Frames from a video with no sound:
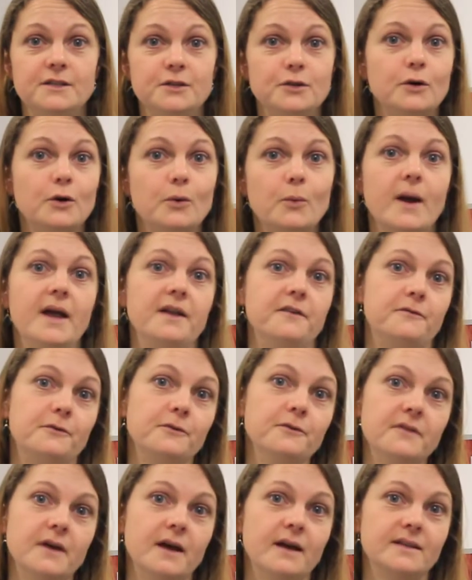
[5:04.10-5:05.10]
your way
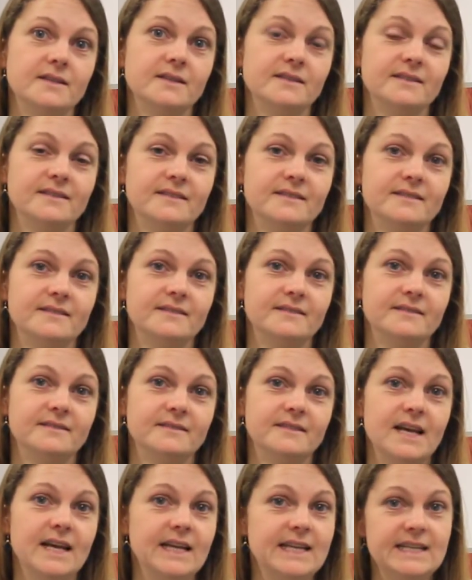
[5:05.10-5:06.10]
through that
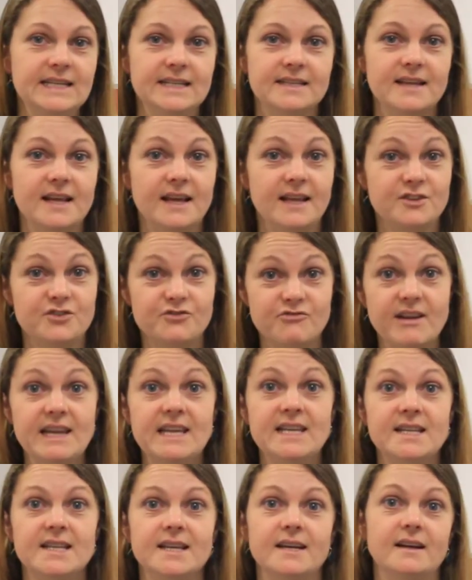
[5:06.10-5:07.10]
and
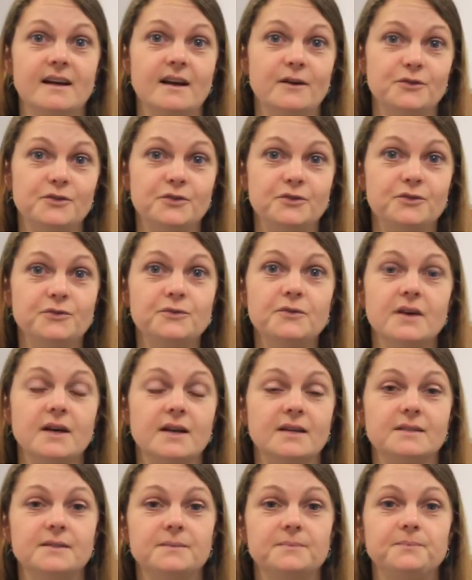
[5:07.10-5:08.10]
train them how to do
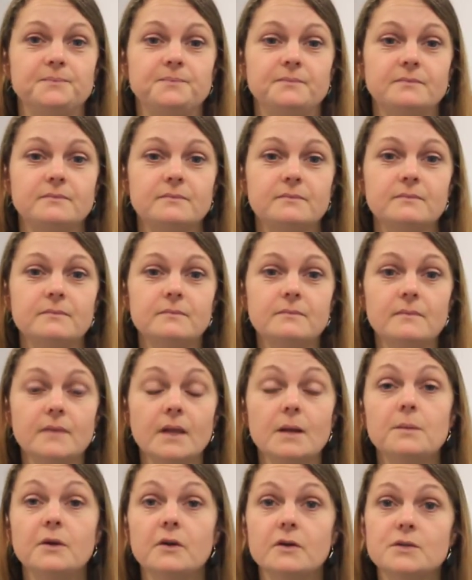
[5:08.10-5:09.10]
that.
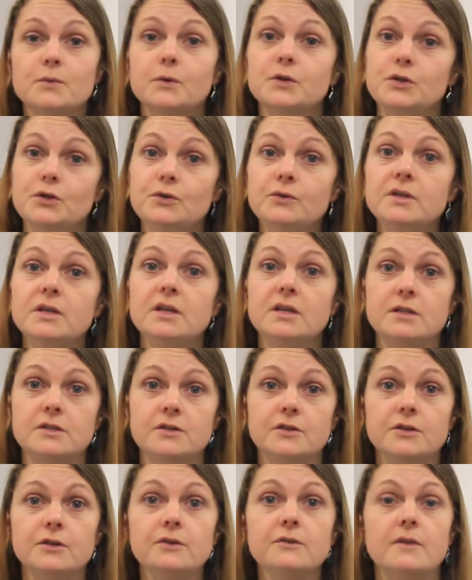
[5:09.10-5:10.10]
Because what you need to
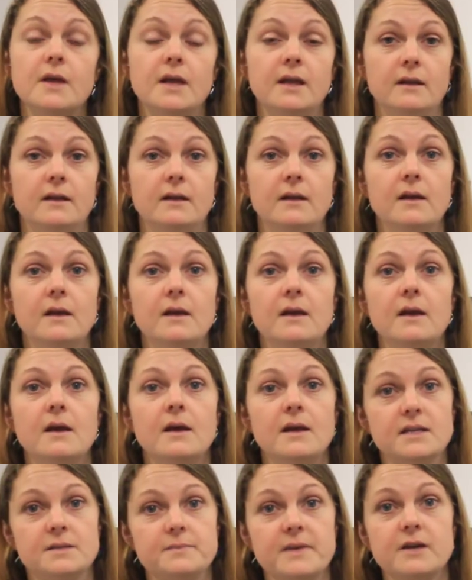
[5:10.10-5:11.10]
do then
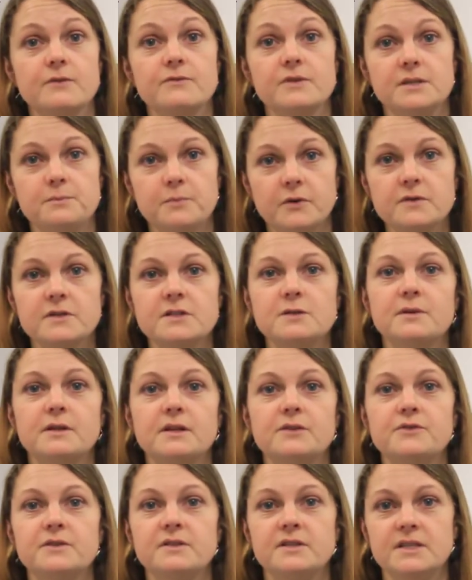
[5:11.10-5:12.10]
is make
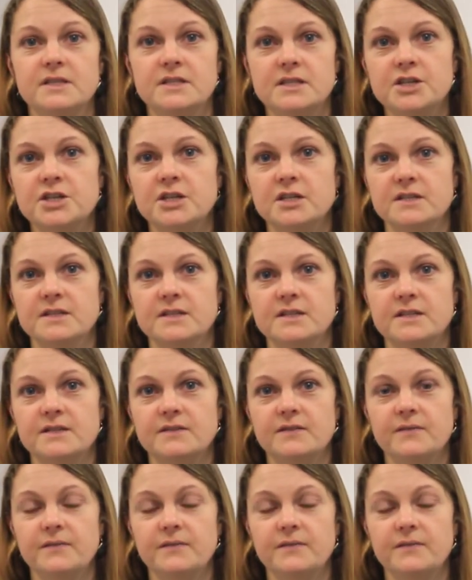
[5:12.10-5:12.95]
responsible decisions.